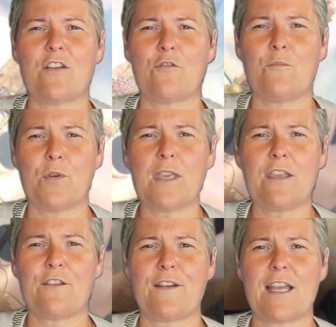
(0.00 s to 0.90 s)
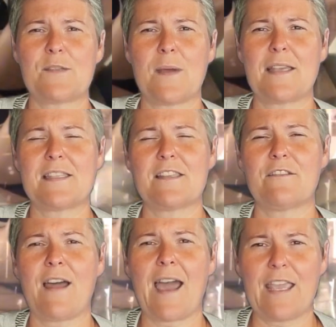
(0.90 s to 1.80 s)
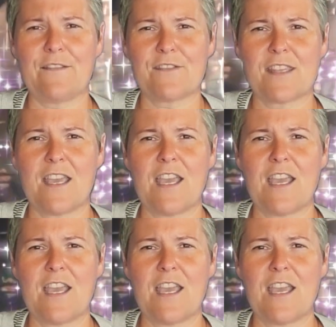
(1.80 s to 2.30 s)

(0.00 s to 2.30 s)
of booking your fast passes arrives,